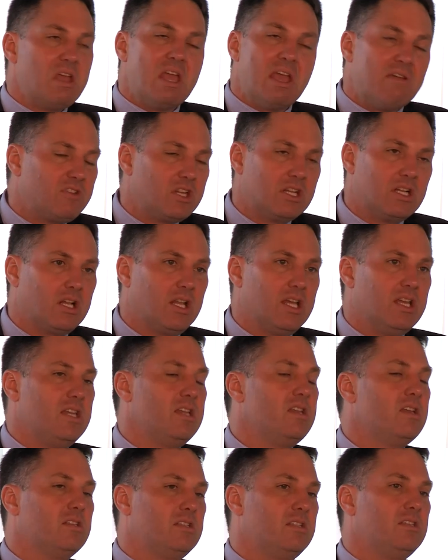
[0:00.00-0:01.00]

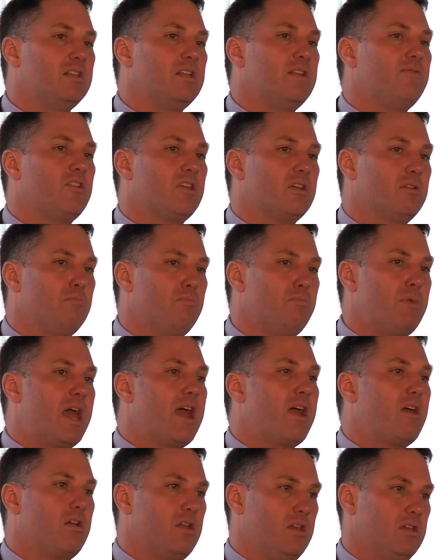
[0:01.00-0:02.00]
evidently significant
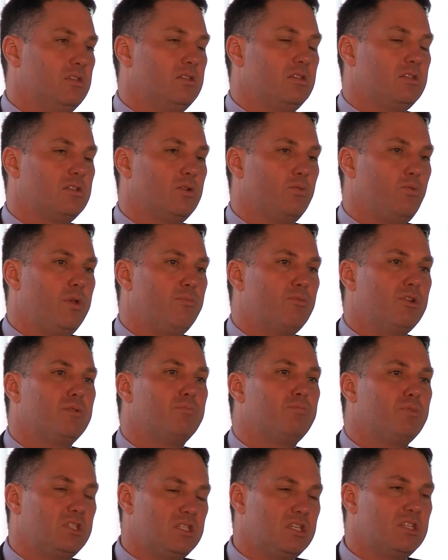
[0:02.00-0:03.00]
barriers to
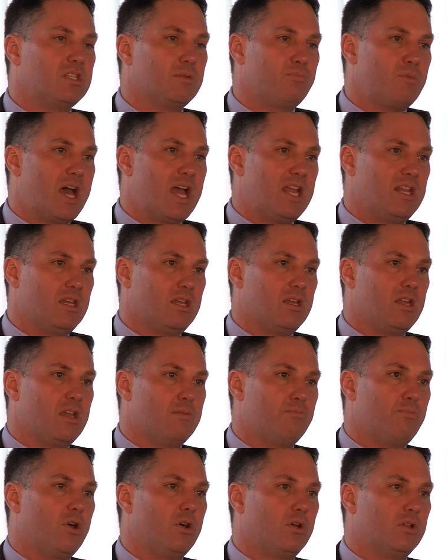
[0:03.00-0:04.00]
women participating
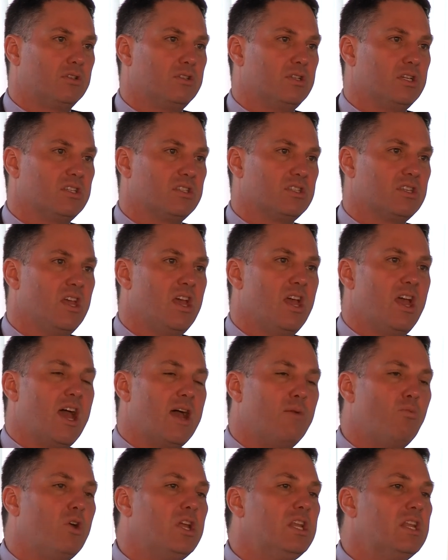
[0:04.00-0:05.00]
in politics,
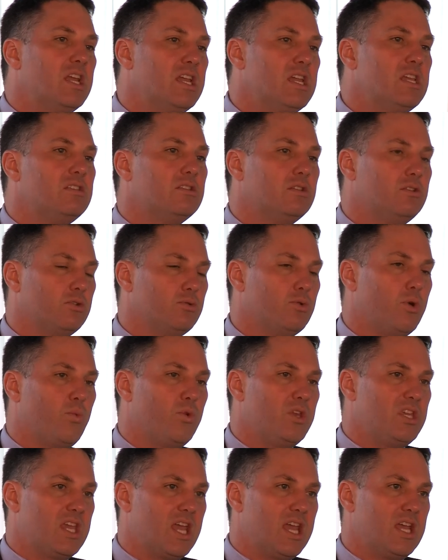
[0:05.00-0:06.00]
and we need to do what
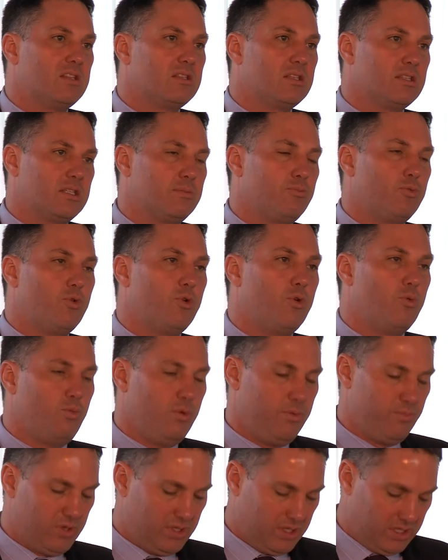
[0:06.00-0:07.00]
we can to support
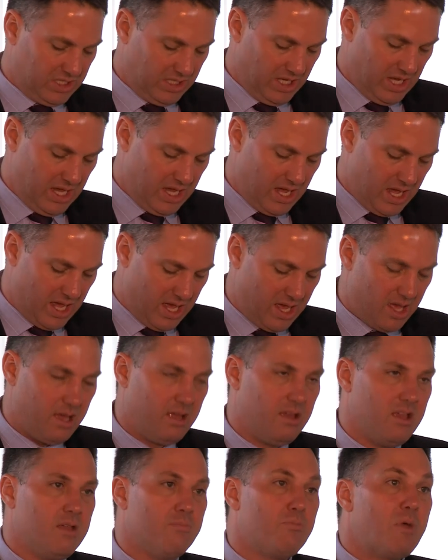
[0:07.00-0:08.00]
women's
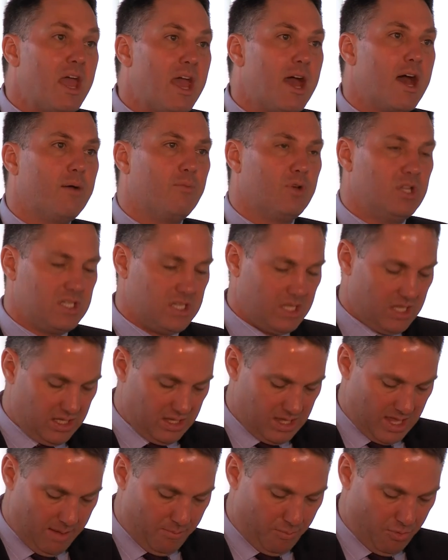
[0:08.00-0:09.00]
empowerment
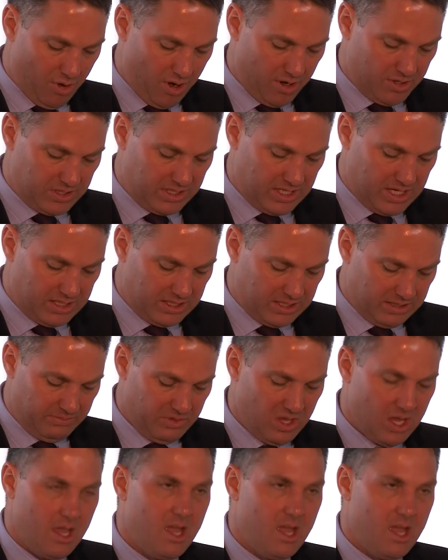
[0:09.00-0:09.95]
in that process.